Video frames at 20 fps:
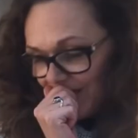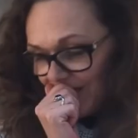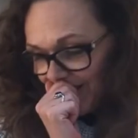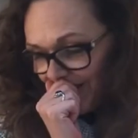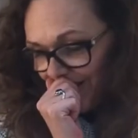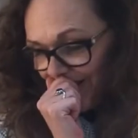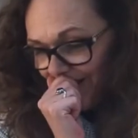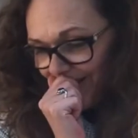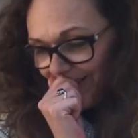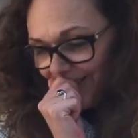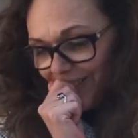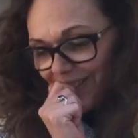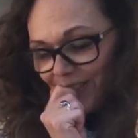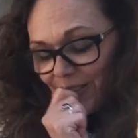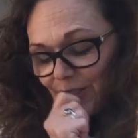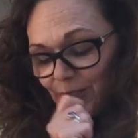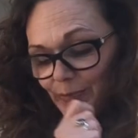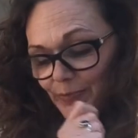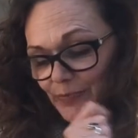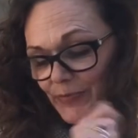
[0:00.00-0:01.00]

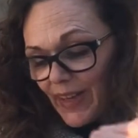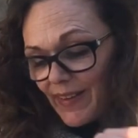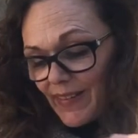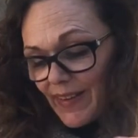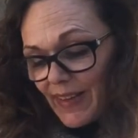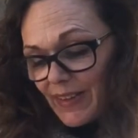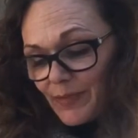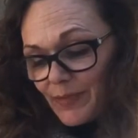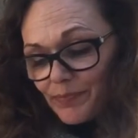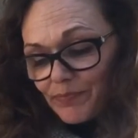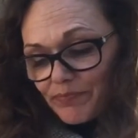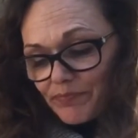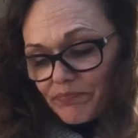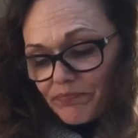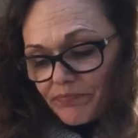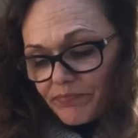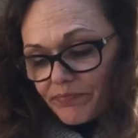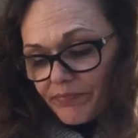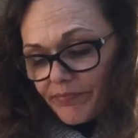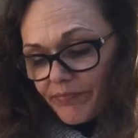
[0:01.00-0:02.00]
And then
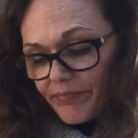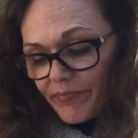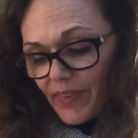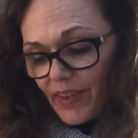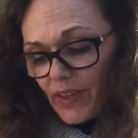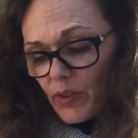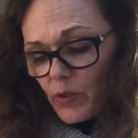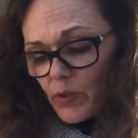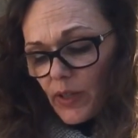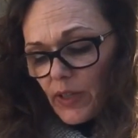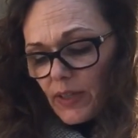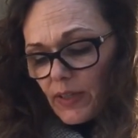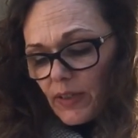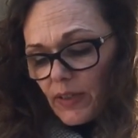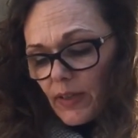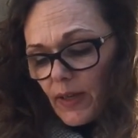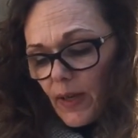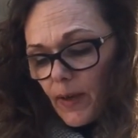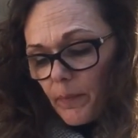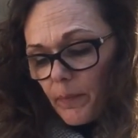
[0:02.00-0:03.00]
you
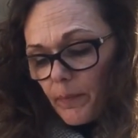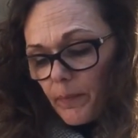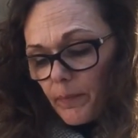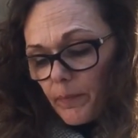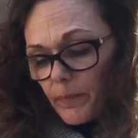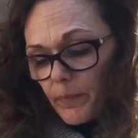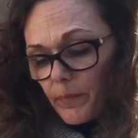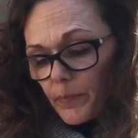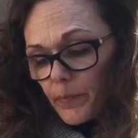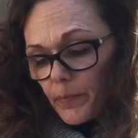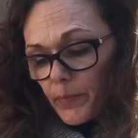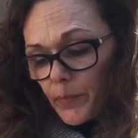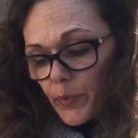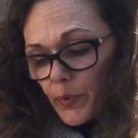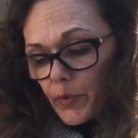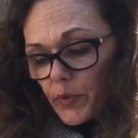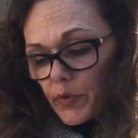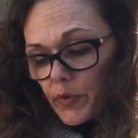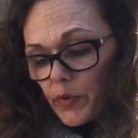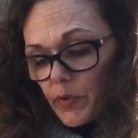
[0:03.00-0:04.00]
can
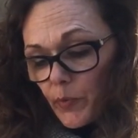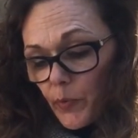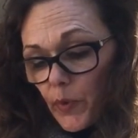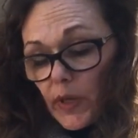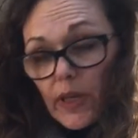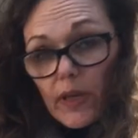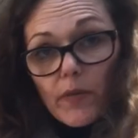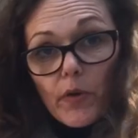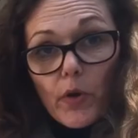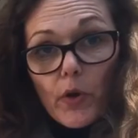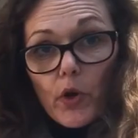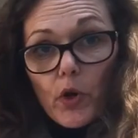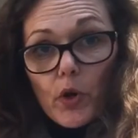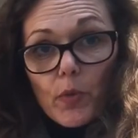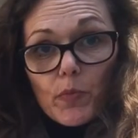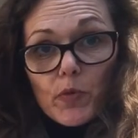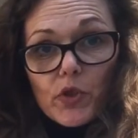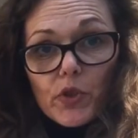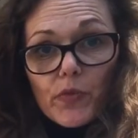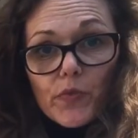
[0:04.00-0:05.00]
put whatever
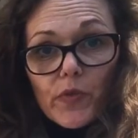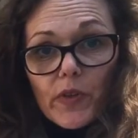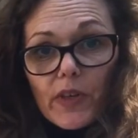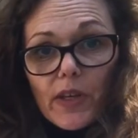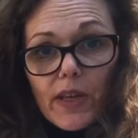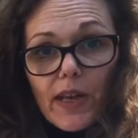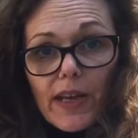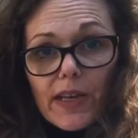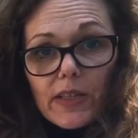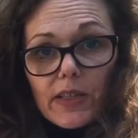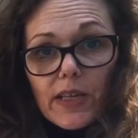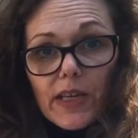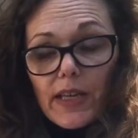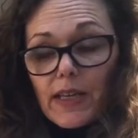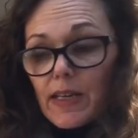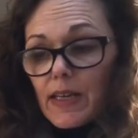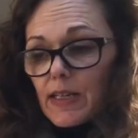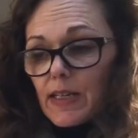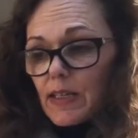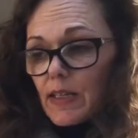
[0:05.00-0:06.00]
herbs you feel like in
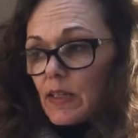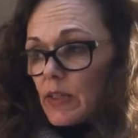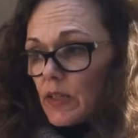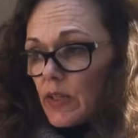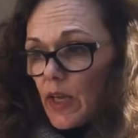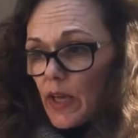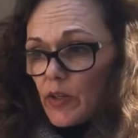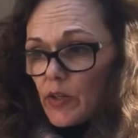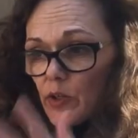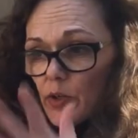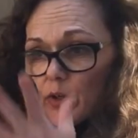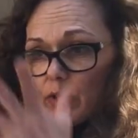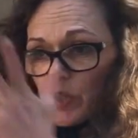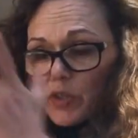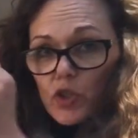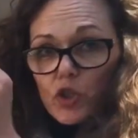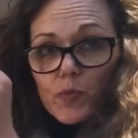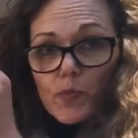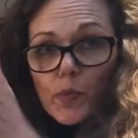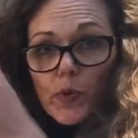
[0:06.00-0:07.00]
it, and you can
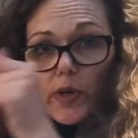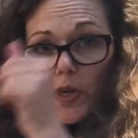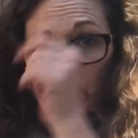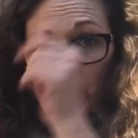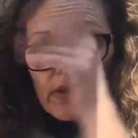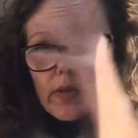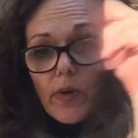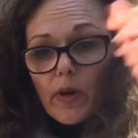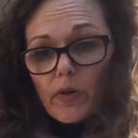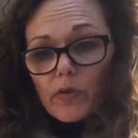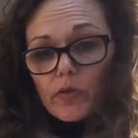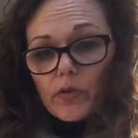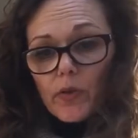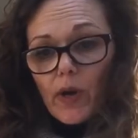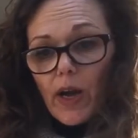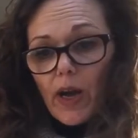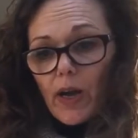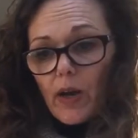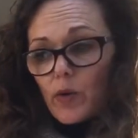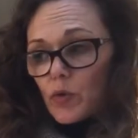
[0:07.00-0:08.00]
spray it around your
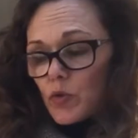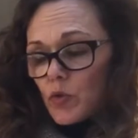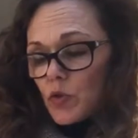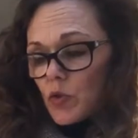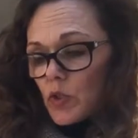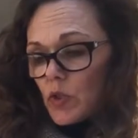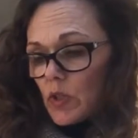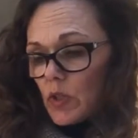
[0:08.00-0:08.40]
house,